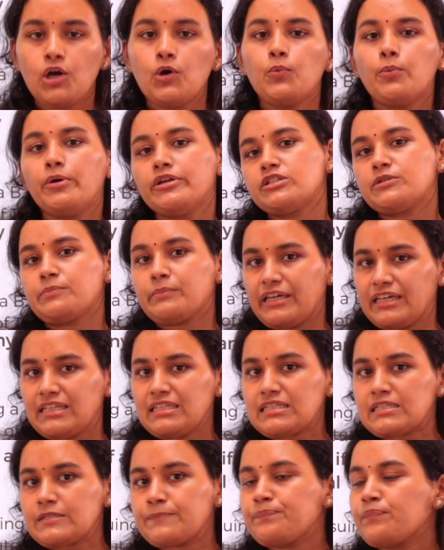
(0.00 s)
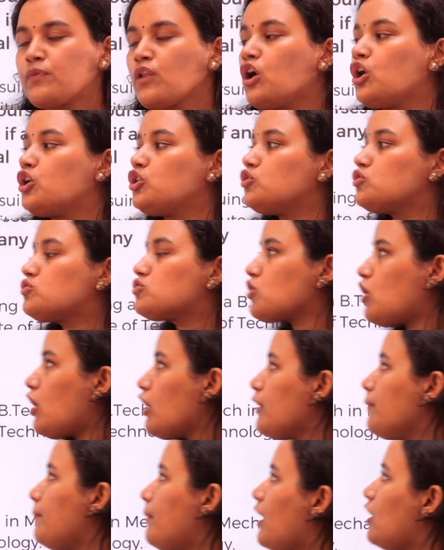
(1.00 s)
Which means you
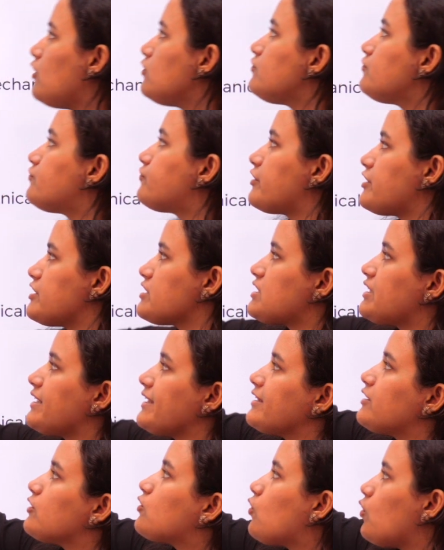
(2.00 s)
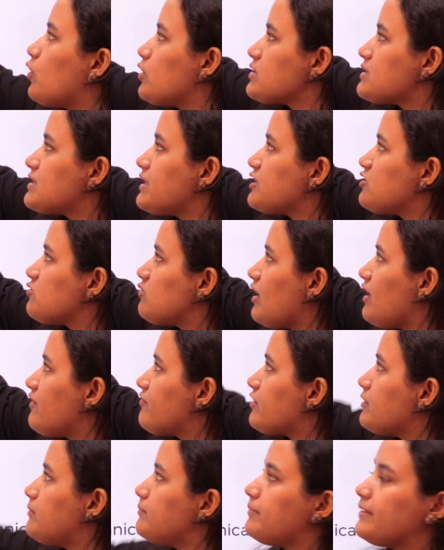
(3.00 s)
talk about firstly the course that you have
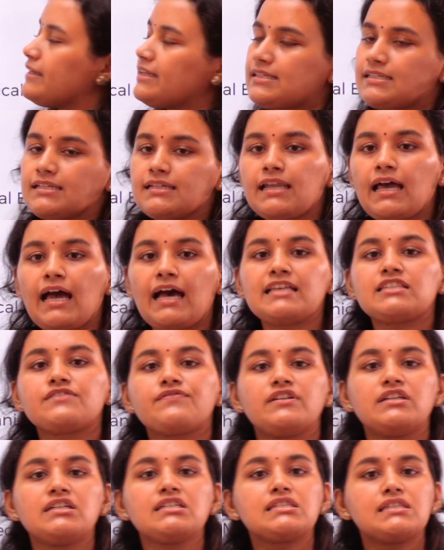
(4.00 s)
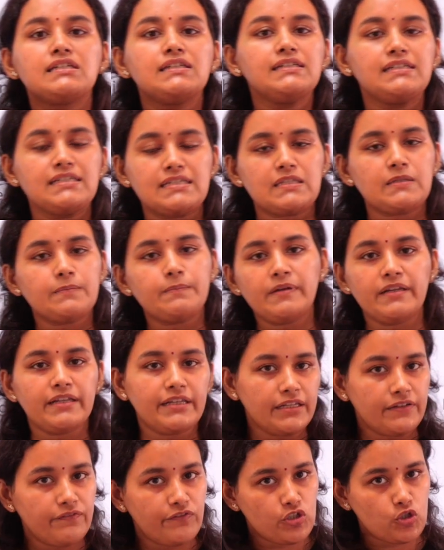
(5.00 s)
completed as well as the discipline
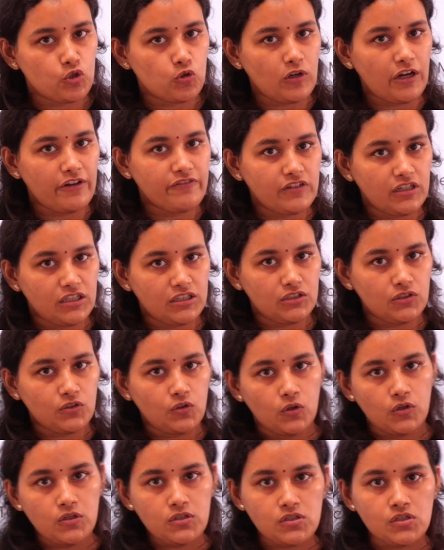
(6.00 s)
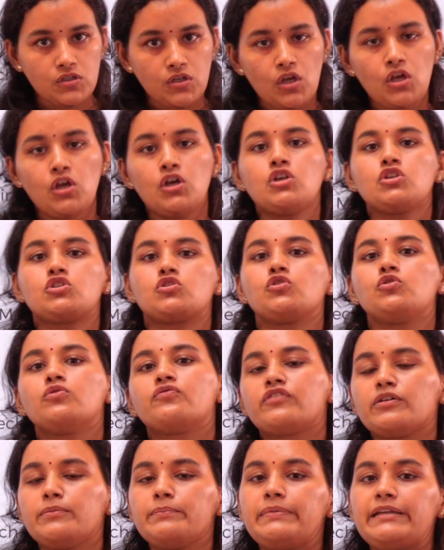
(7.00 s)
in which you have done the course. So you've
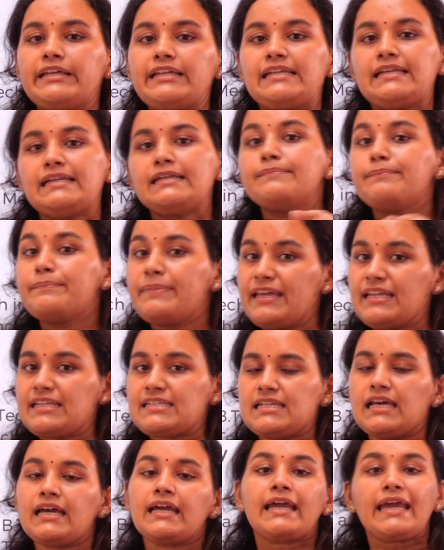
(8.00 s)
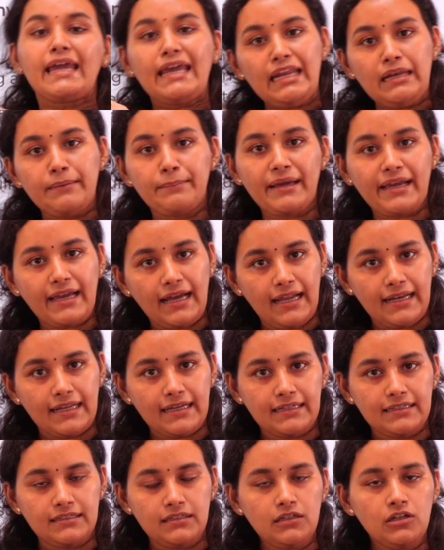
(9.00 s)
completed a B.Tech in
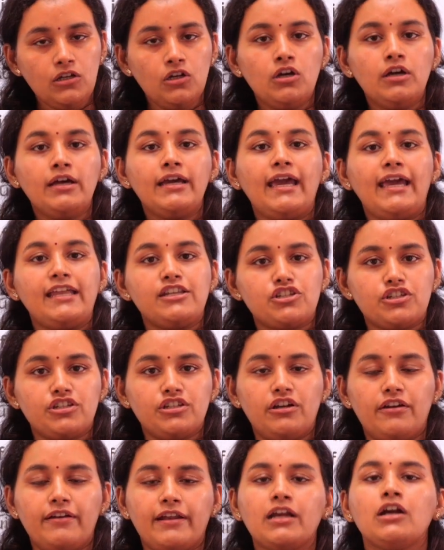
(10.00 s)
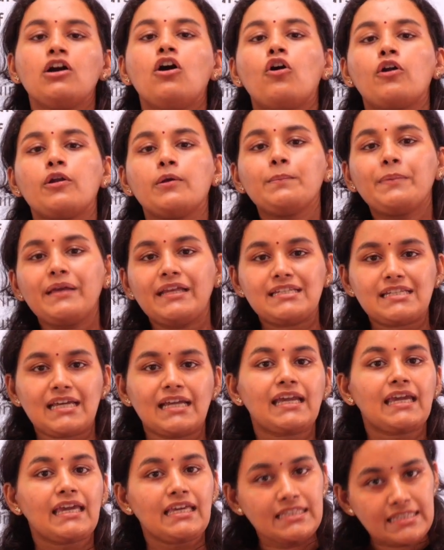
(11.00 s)
mechanical engineering or a B.Tech
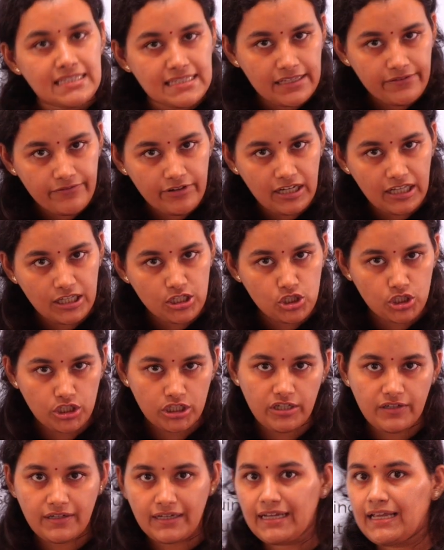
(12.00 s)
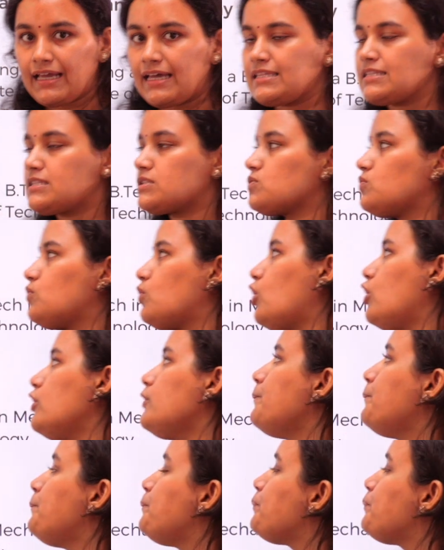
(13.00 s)
in civil engineering and so on.